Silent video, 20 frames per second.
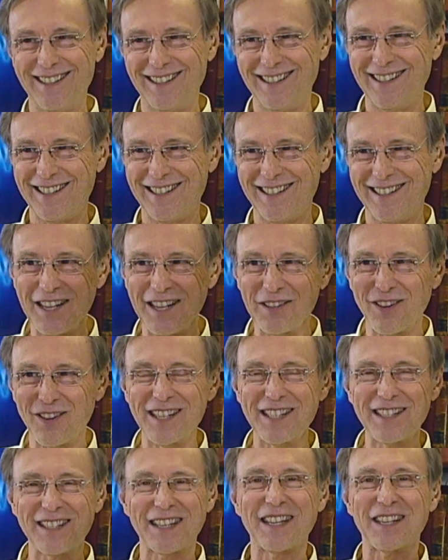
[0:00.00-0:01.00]

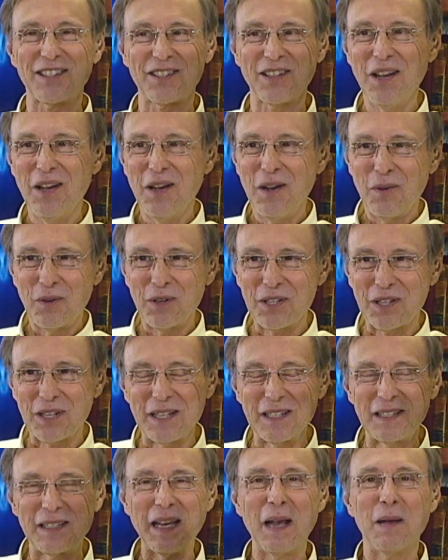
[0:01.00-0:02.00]
January 6th was
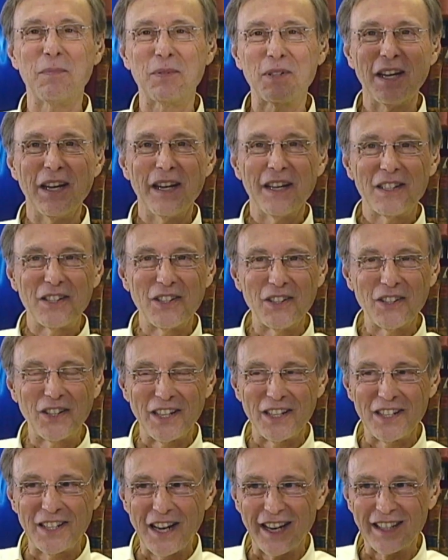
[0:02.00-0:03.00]
an attempt to
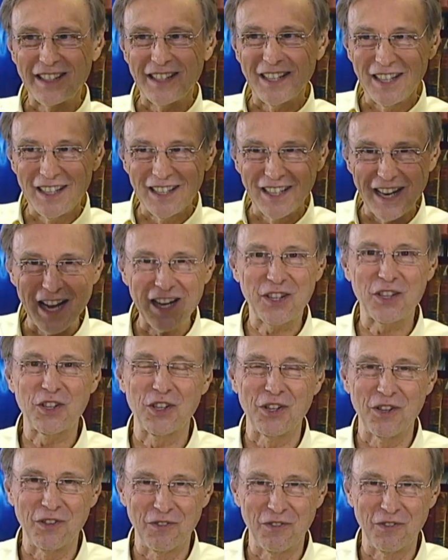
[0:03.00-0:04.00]
conduct
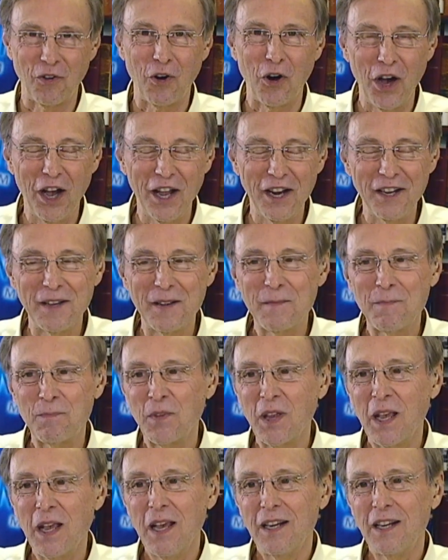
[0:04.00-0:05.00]
election fraud.
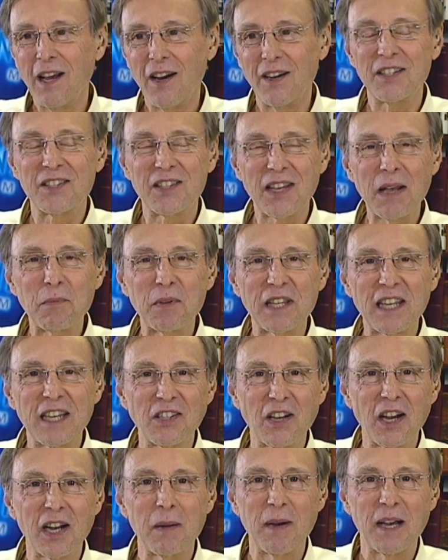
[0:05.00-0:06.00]
Now, instead, what
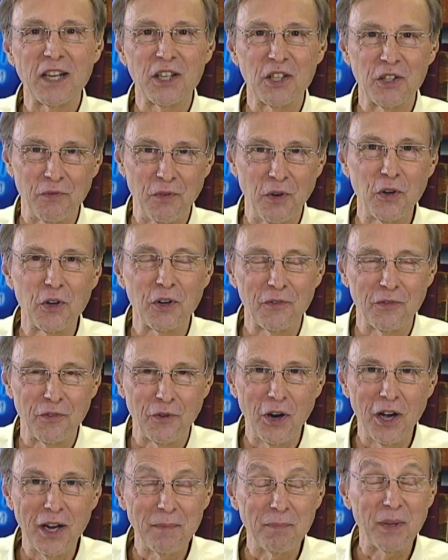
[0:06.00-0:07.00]
they talk about is voter
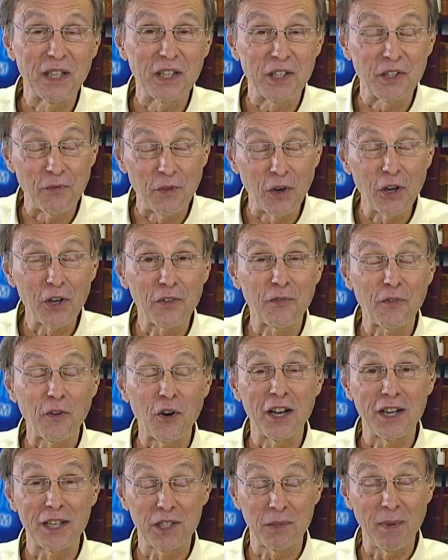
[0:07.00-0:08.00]
fraud, because voter
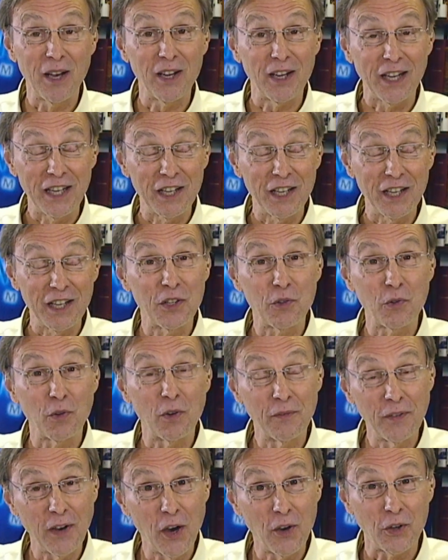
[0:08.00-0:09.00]
fraud is about
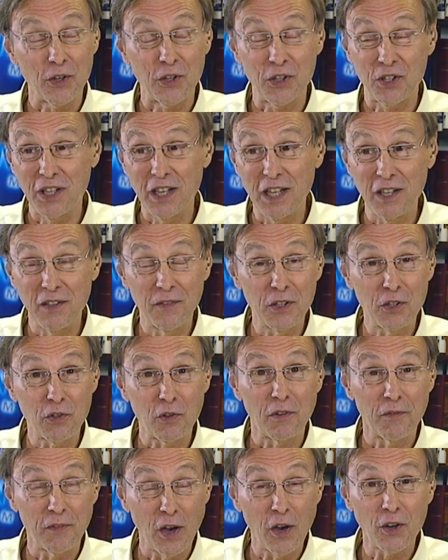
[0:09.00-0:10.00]
individual voters, and
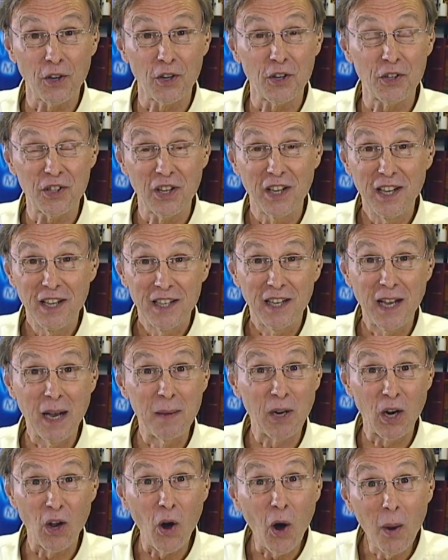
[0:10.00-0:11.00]
individual voters
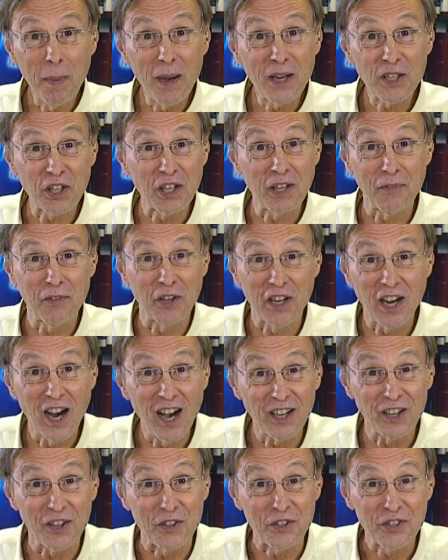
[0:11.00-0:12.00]
come in a whole bunch of different
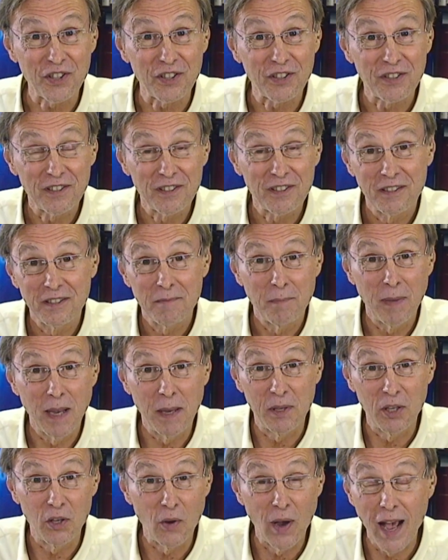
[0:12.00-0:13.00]
colors.
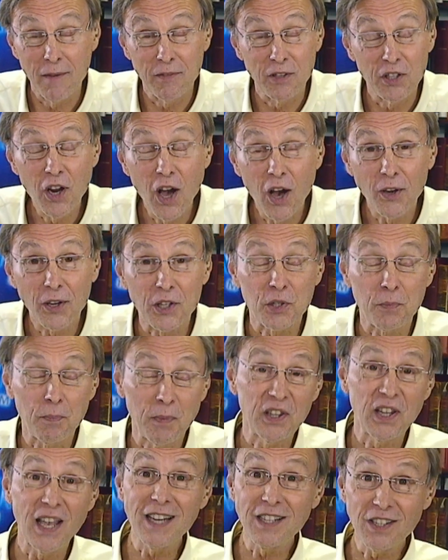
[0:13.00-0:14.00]
Maybe you haven't
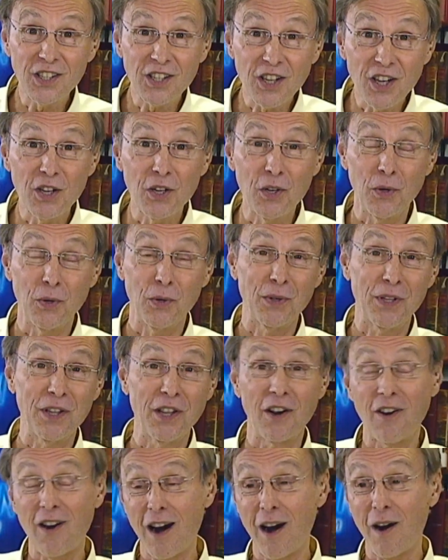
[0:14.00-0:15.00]
noticed, but they do.
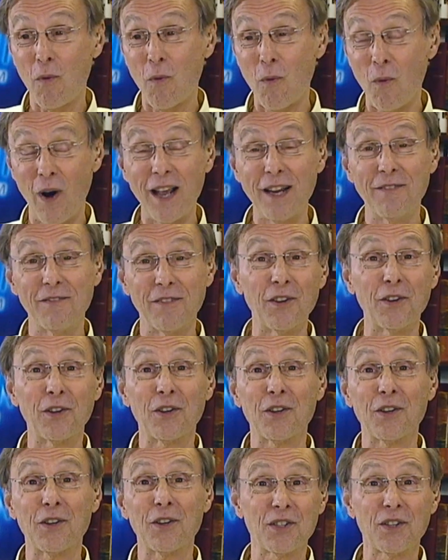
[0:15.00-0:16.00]
There are white
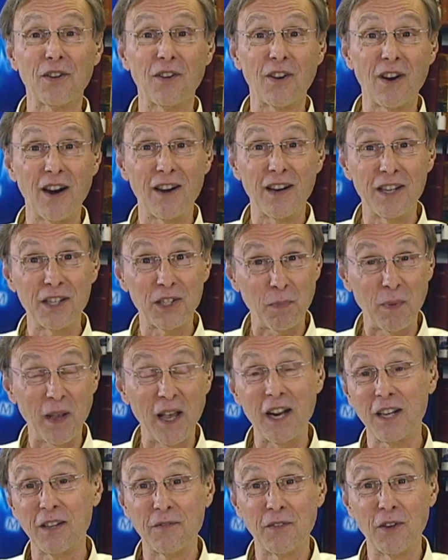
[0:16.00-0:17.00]
voters, there are
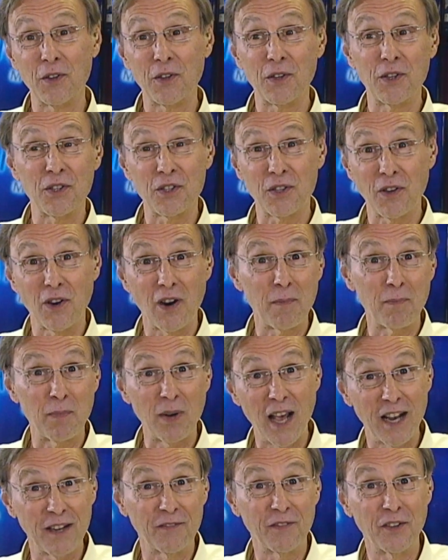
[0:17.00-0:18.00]
Hispanic voters, there are
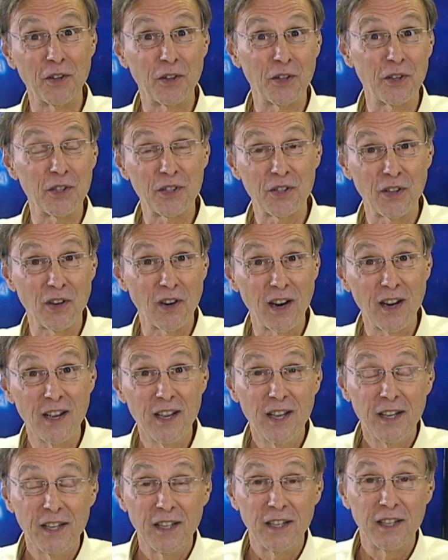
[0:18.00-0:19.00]
black voters, there
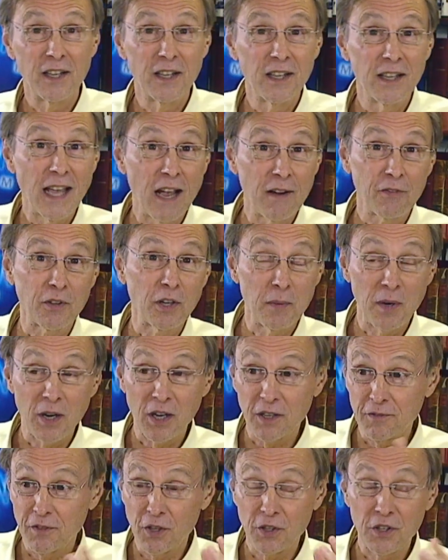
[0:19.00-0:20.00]
are African
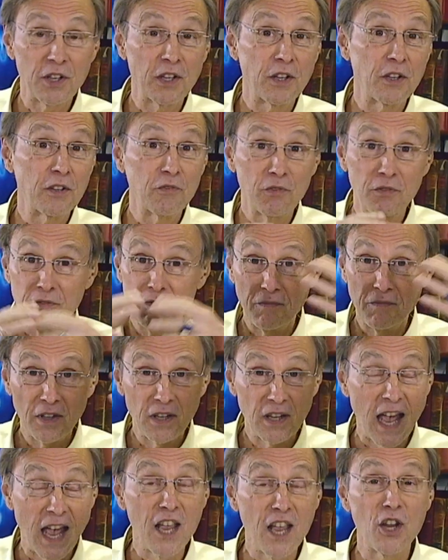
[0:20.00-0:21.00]
American voters,
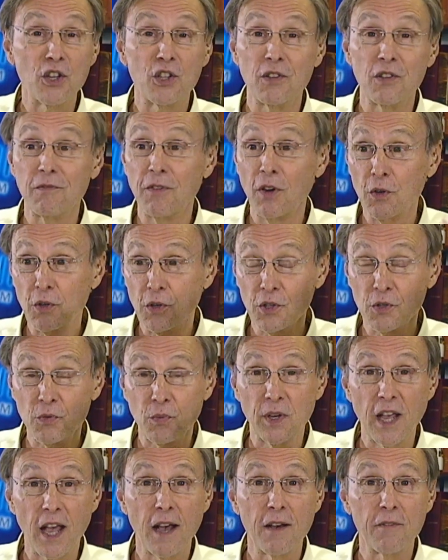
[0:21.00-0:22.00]
Asian
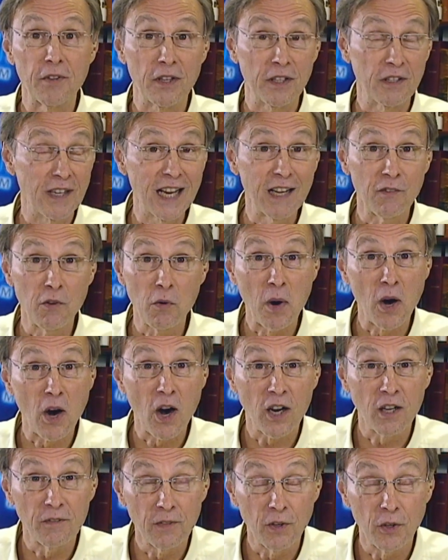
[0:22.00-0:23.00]
voters, we have Native
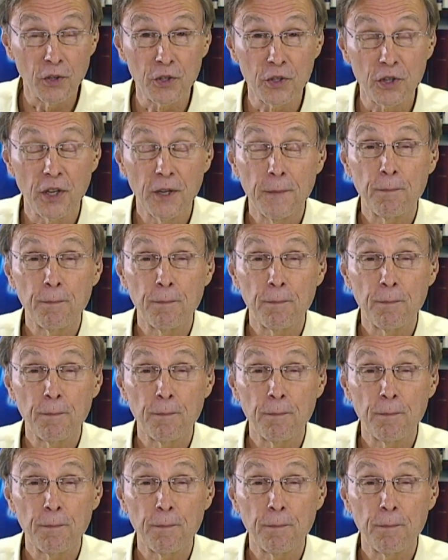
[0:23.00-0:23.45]
American voters.